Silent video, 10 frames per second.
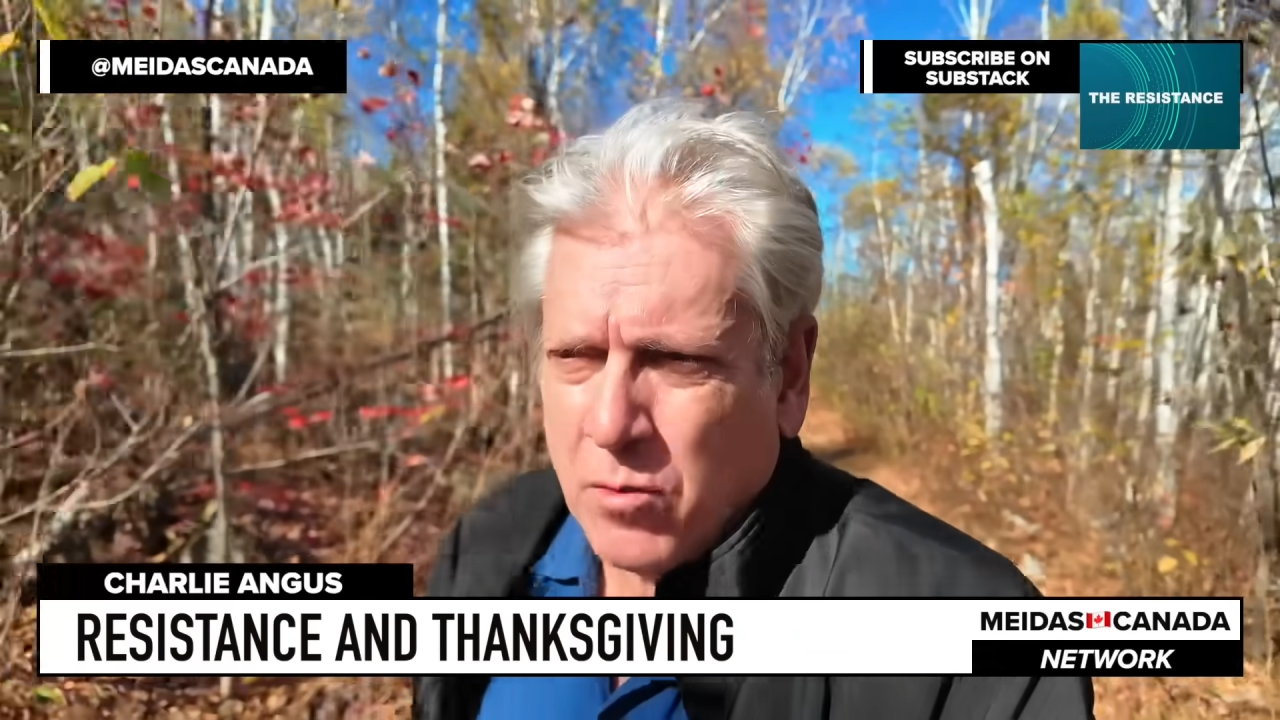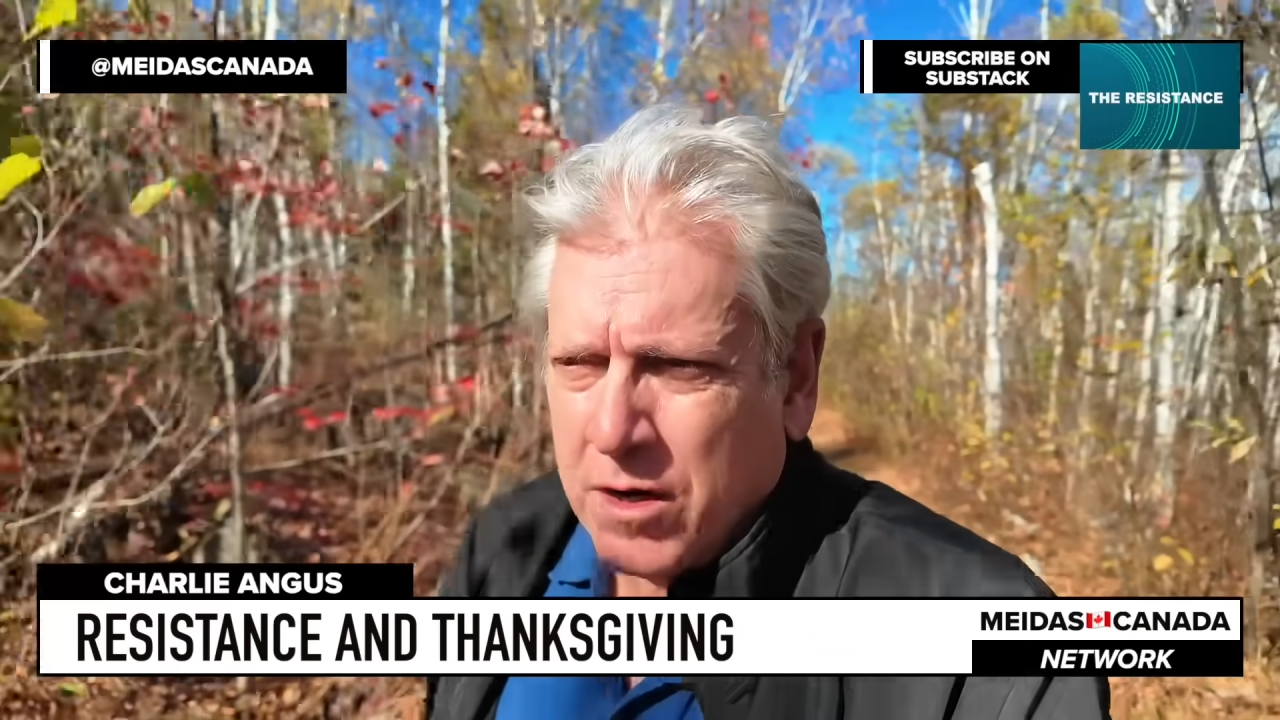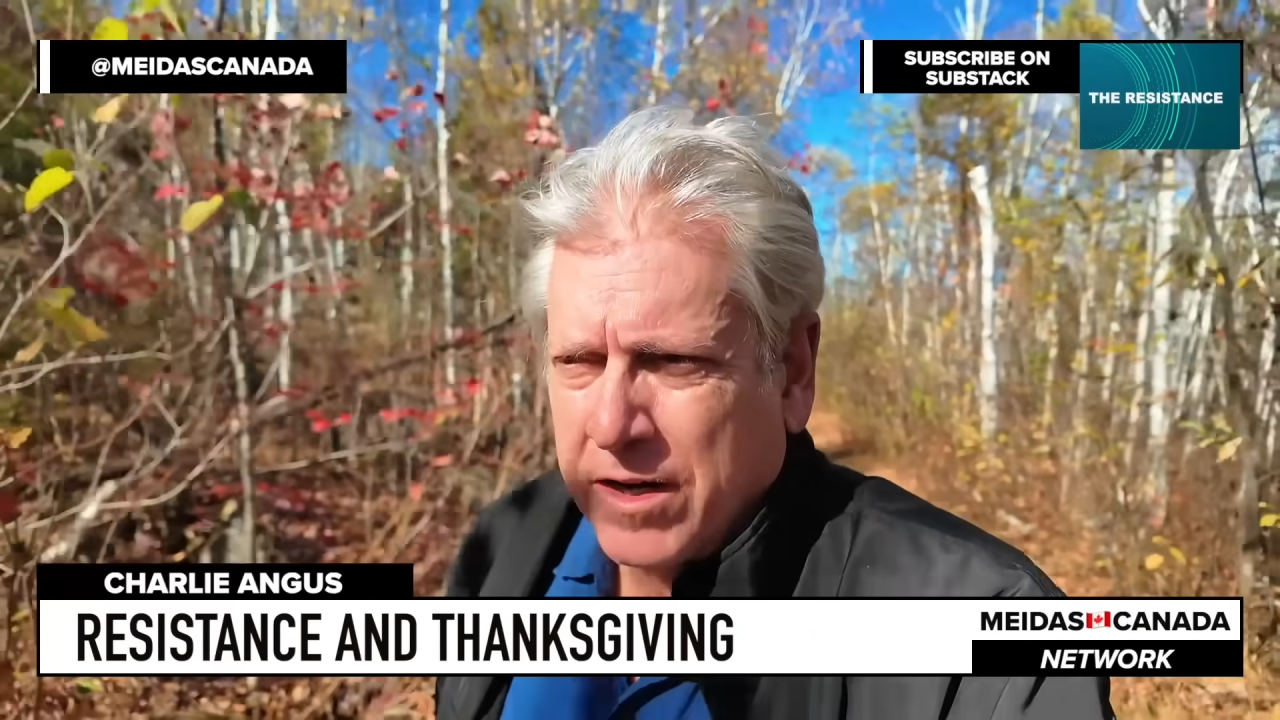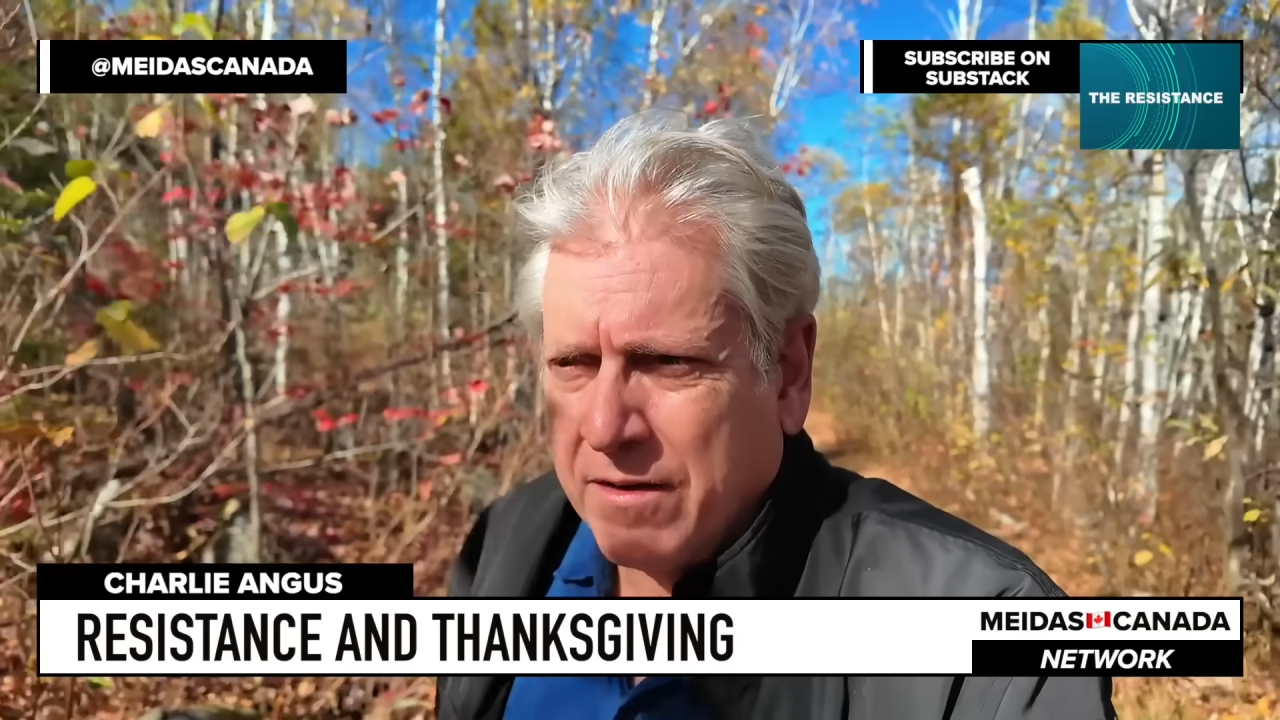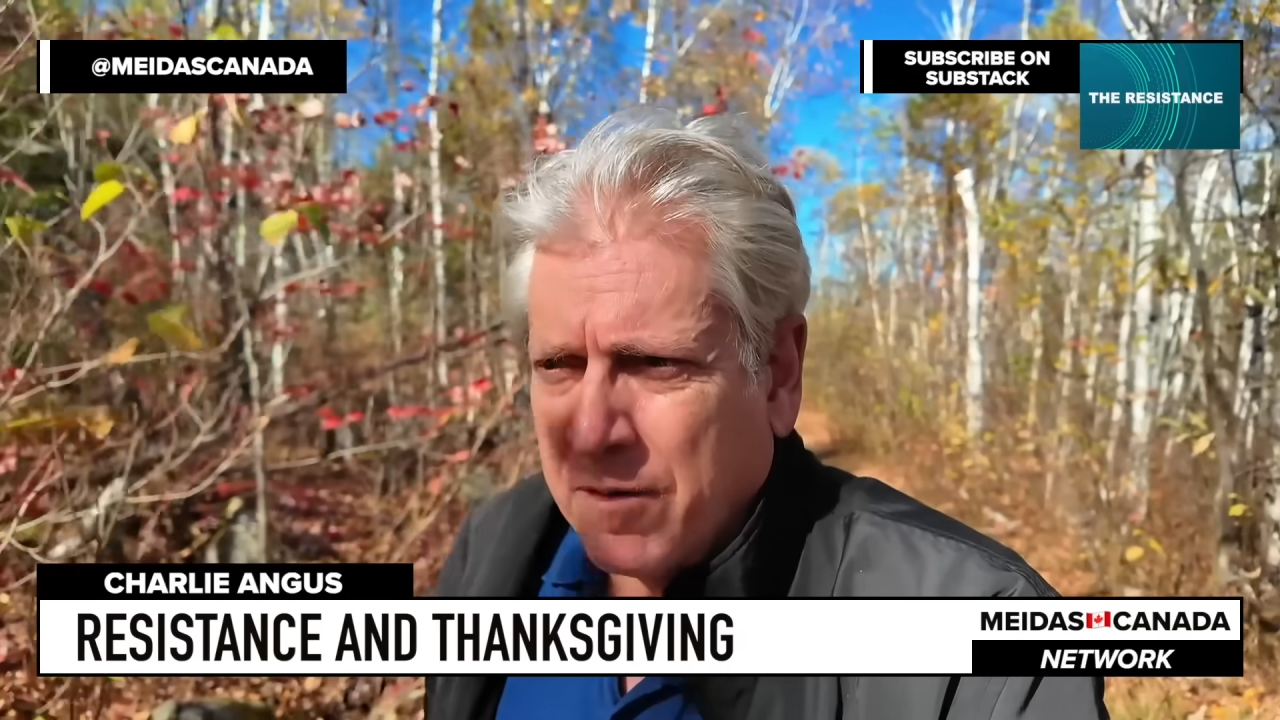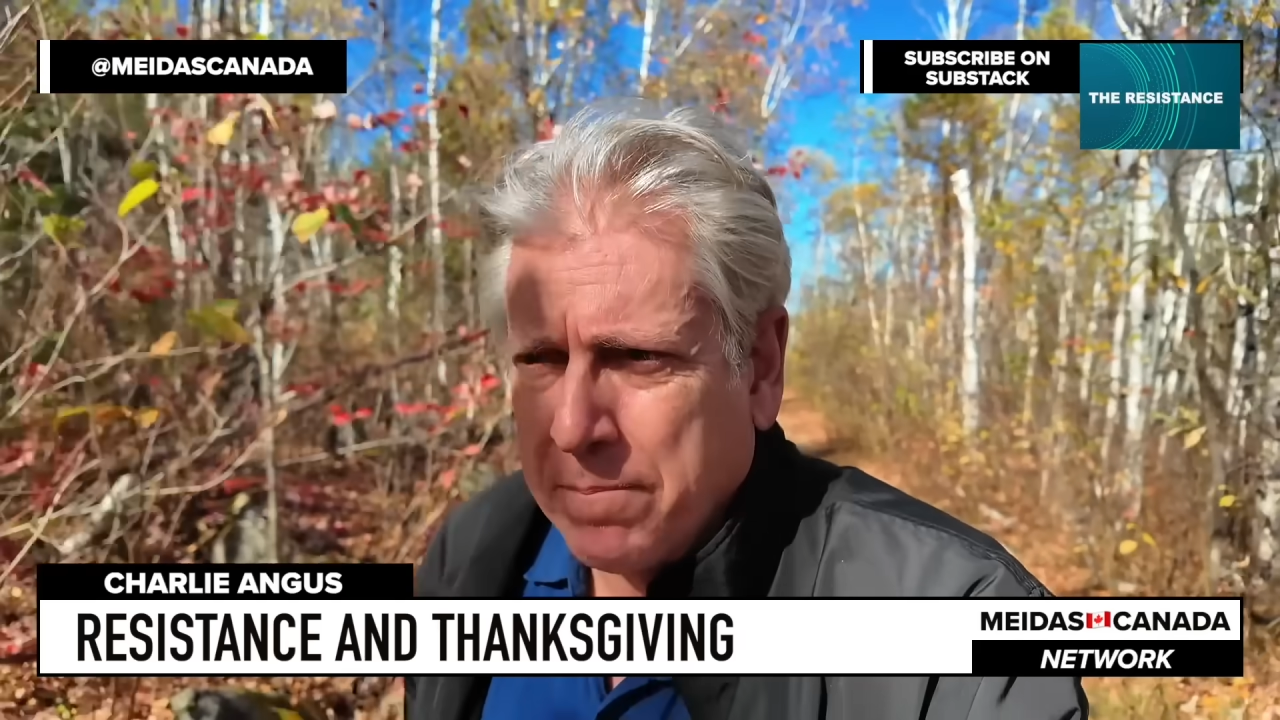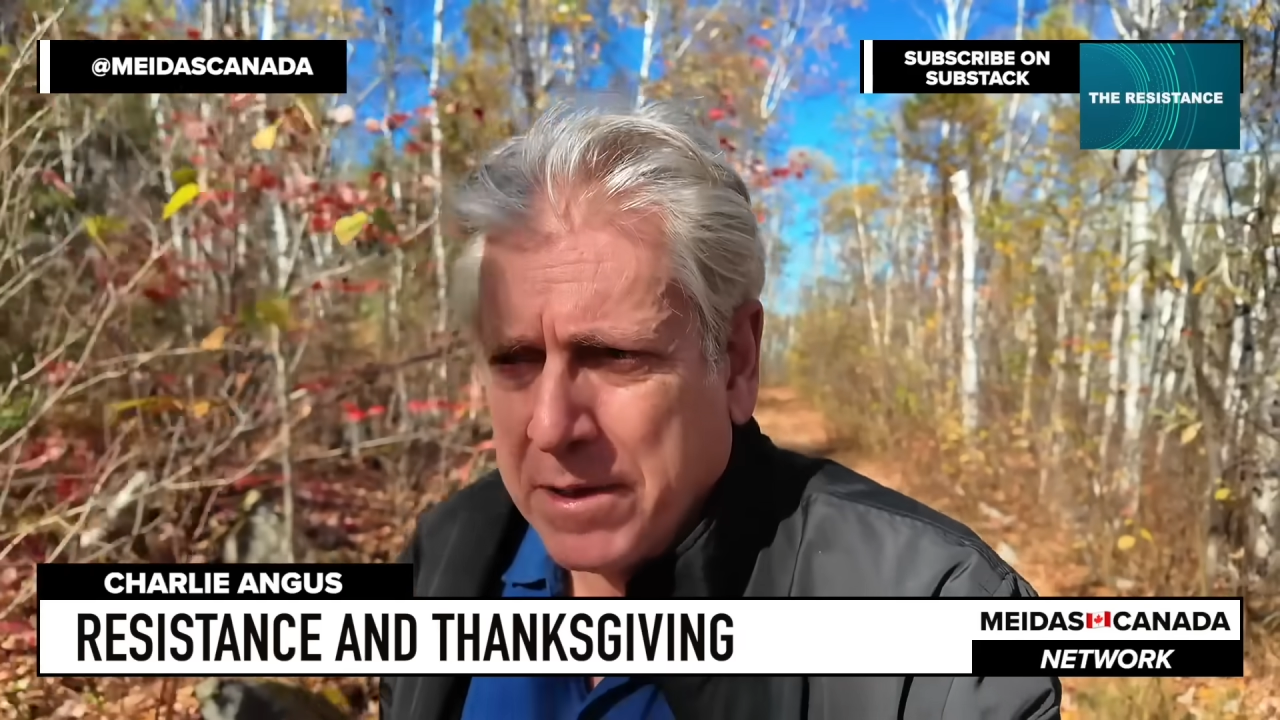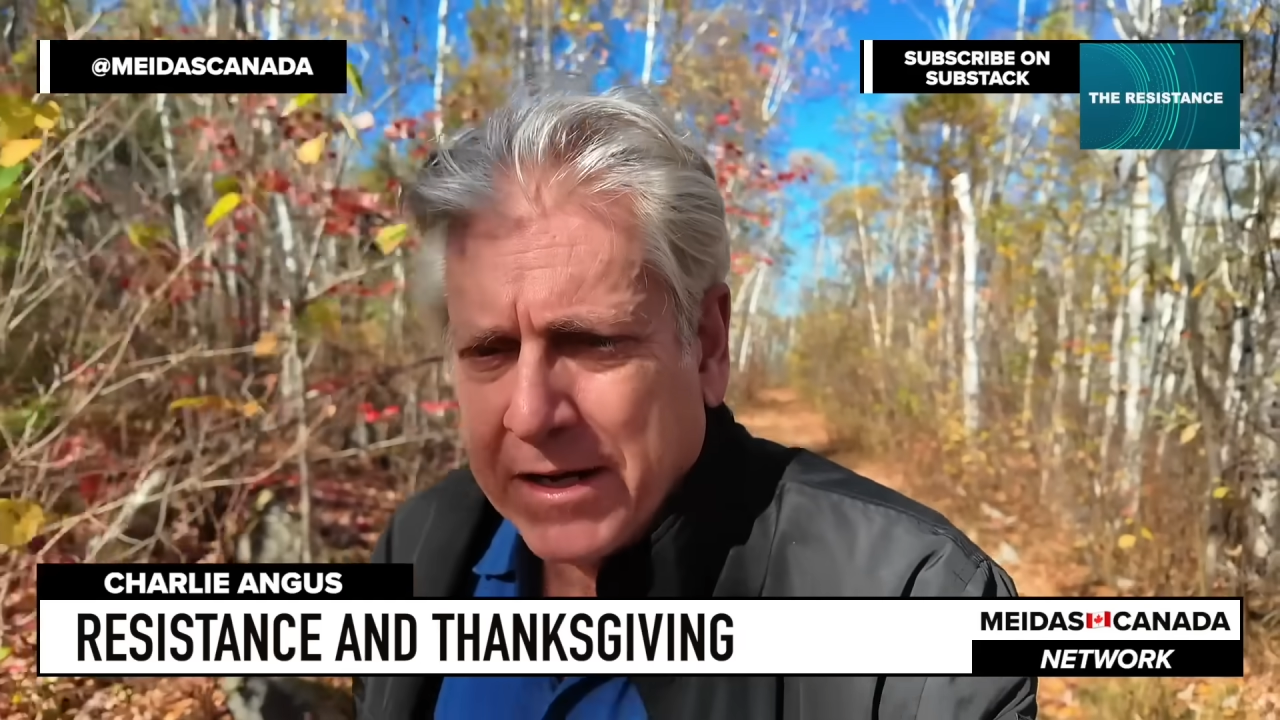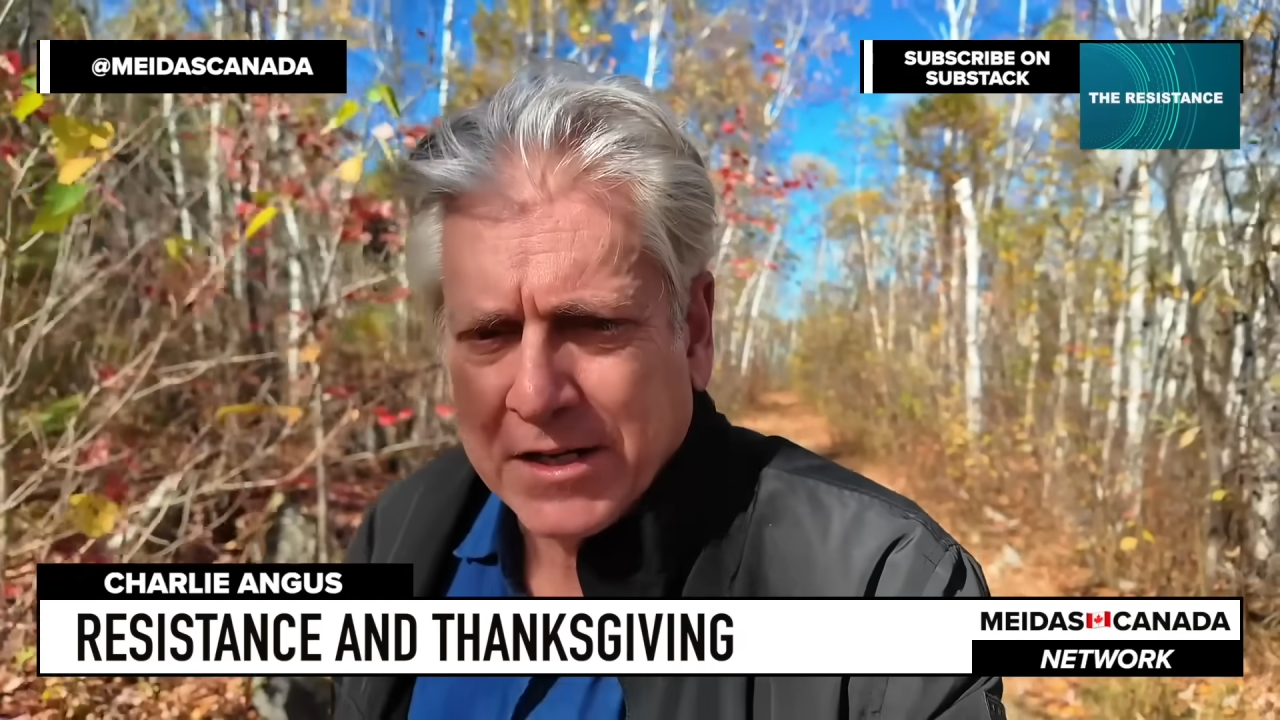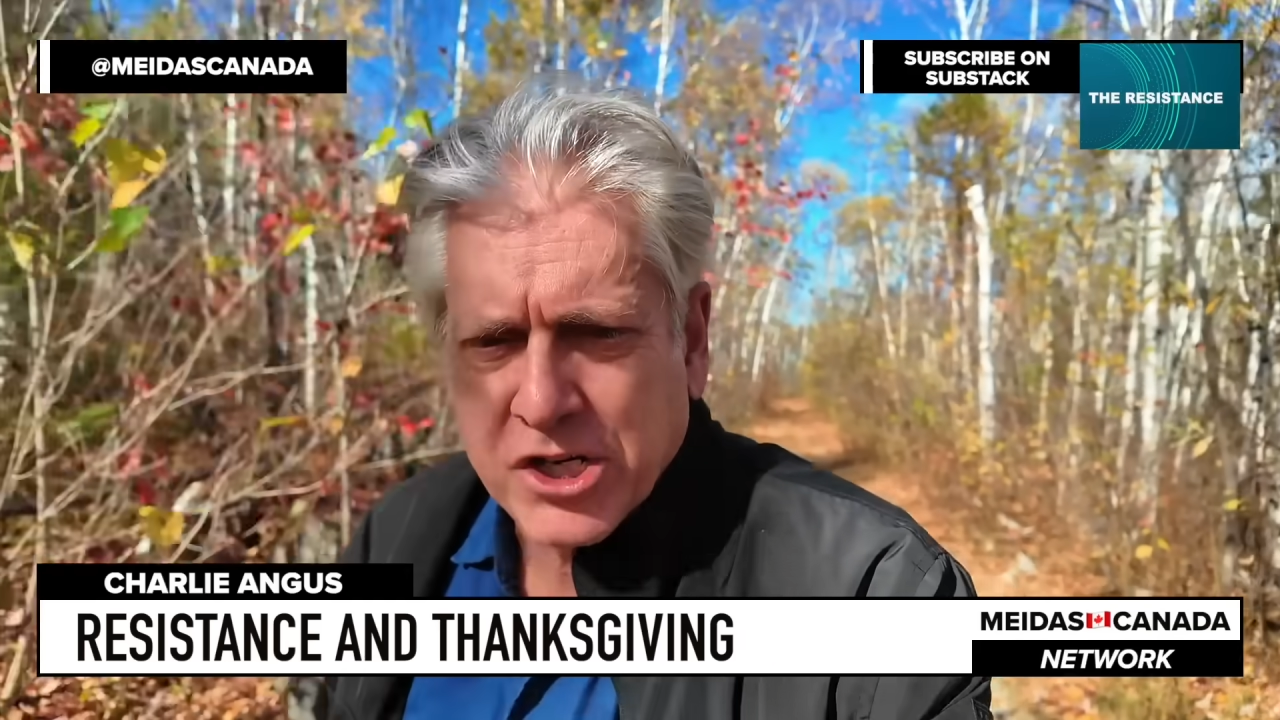and want to give a big